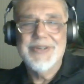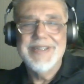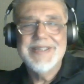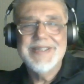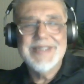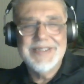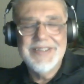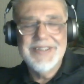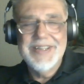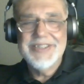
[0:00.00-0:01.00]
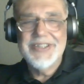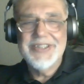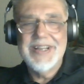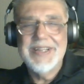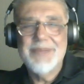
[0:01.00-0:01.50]
This is Atilla
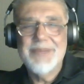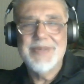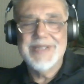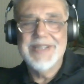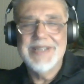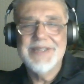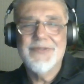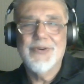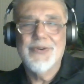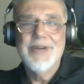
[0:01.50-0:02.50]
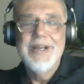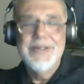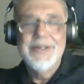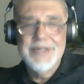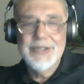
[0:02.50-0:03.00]
Yeşilada presenting for
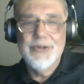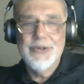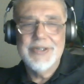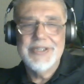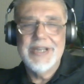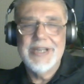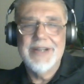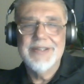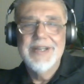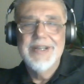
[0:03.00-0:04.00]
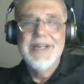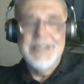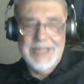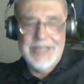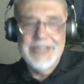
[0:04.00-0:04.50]
Real Turkey channel.
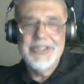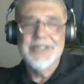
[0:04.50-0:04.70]
Stay chill.